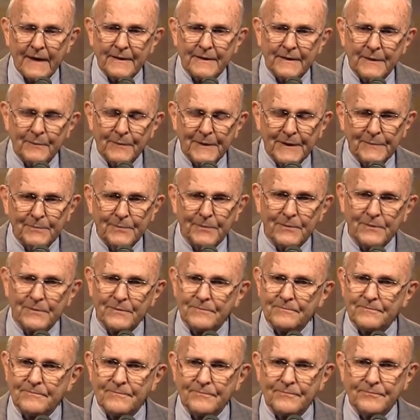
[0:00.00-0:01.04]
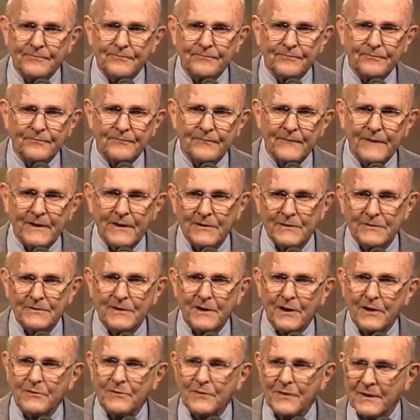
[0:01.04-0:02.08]
the people who
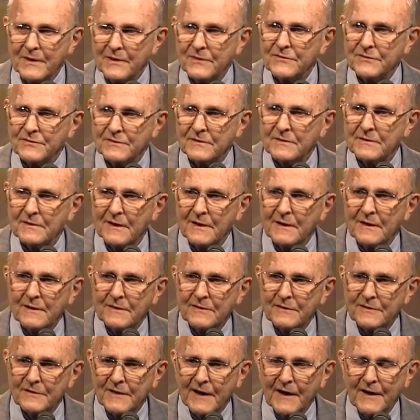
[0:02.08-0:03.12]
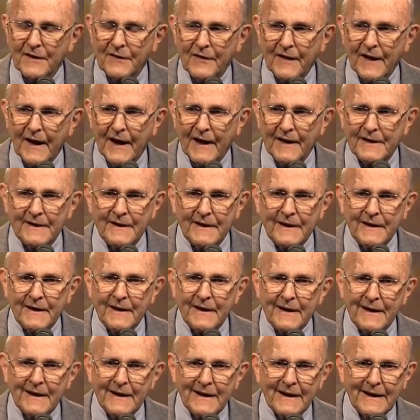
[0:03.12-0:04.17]
know this say that
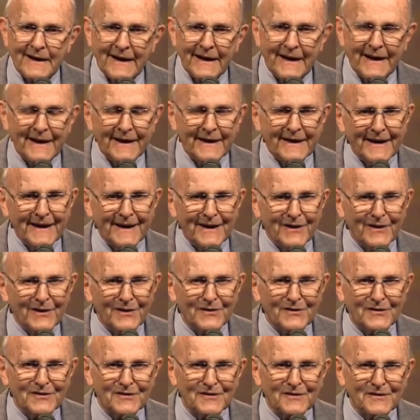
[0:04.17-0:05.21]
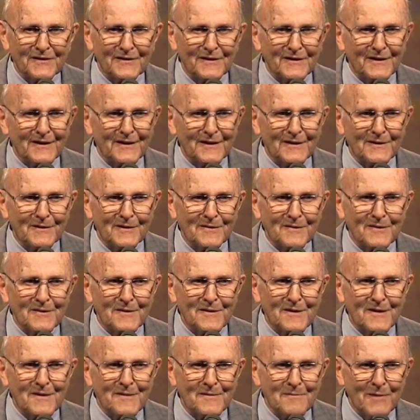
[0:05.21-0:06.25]
it is
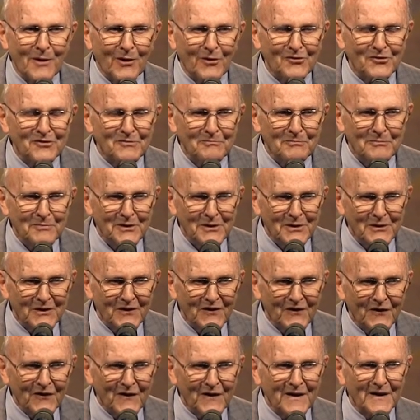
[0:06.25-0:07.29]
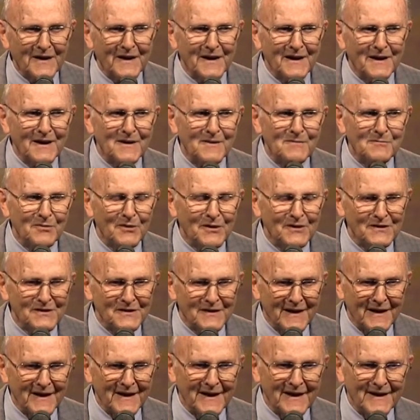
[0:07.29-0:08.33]
most beautifully
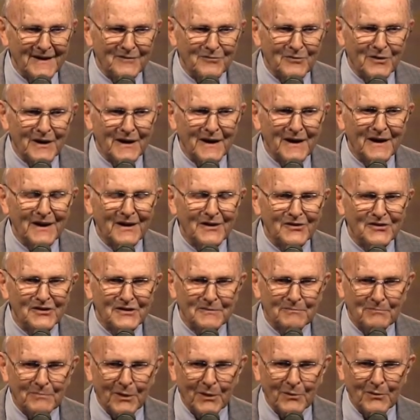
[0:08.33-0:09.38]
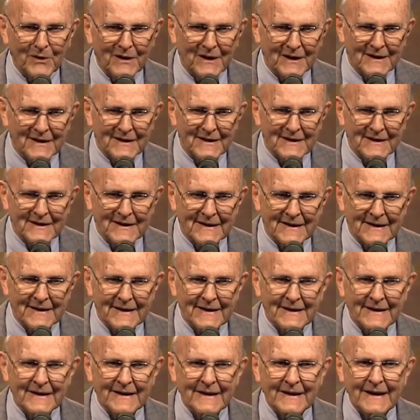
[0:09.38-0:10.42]
presented when it is spoken
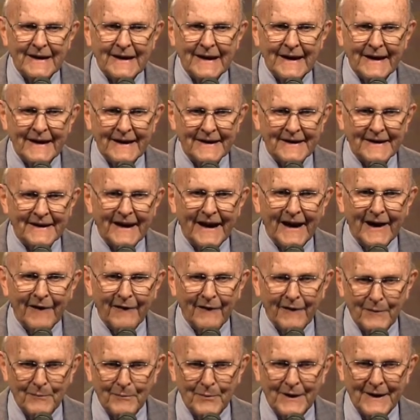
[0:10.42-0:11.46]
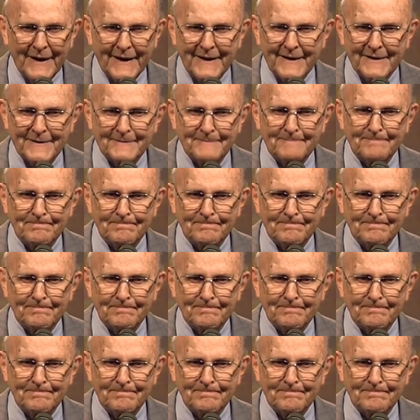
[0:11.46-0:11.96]
in Arabic.